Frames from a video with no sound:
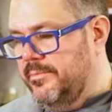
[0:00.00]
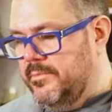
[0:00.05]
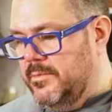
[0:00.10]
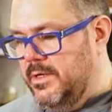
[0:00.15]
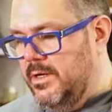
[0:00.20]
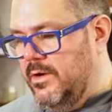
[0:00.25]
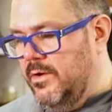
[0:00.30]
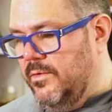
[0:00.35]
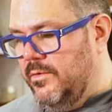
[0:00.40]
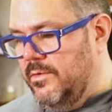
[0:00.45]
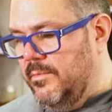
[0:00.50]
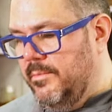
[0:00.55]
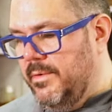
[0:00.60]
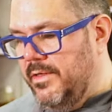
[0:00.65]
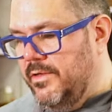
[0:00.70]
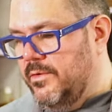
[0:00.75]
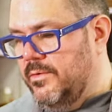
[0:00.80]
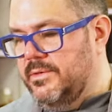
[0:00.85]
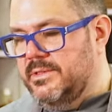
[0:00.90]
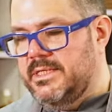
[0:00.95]
You know,
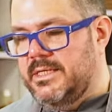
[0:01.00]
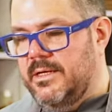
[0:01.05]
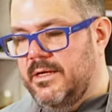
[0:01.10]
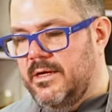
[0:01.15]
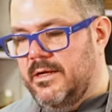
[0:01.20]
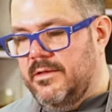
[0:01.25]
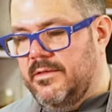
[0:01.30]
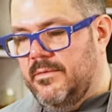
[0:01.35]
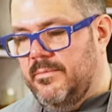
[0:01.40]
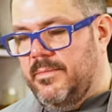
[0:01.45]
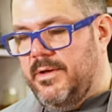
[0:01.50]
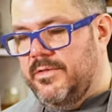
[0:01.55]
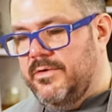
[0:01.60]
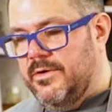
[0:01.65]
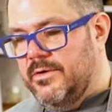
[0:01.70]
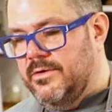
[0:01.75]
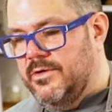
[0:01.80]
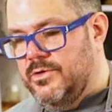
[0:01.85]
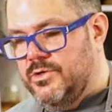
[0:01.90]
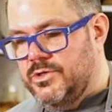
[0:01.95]
the
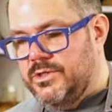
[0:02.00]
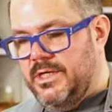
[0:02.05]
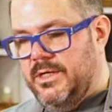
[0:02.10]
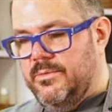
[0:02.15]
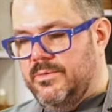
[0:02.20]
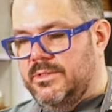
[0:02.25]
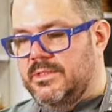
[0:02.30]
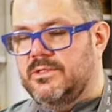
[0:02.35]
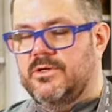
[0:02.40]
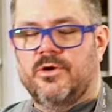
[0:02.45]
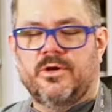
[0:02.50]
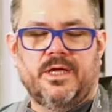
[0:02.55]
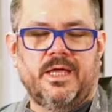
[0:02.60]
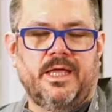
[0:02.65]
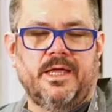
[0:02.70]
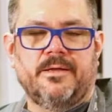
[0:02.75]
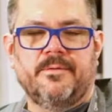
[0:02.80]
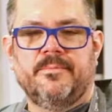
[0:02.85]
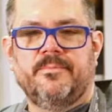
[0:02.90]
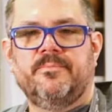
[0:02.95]
mother usually was
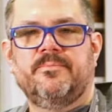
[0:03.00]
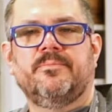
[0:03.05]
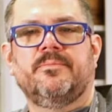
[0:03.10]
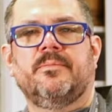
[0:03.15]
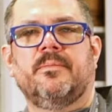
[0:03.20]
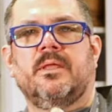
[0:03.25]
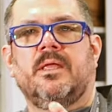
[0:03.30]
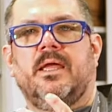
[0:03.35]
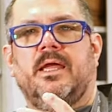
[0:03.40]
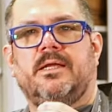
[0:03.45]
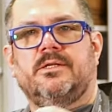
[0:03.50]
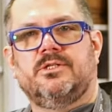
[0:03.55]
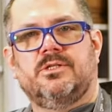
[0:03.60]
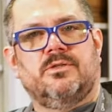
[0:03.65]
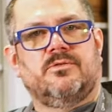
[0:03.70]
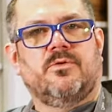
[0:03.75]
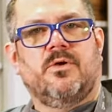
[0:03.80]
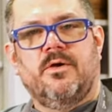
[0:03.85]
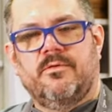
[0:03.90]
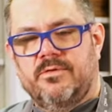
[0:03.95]
cooking, and she'd
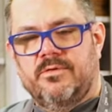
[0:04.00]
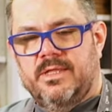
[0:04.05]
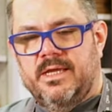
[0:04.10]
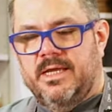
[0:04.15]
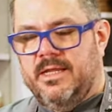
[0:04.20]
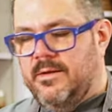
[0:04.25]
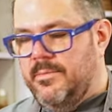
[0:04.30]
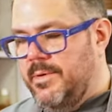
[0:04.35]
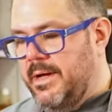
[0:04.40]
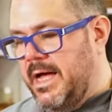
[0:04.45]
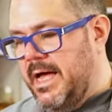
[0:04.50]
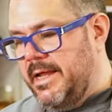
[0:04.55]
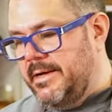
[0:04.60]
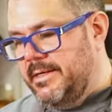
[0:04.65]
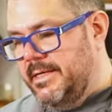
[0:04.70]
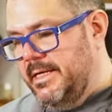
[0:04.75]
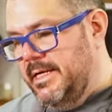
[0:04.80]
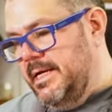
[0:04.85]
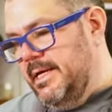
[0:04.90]
throw everything in the pot.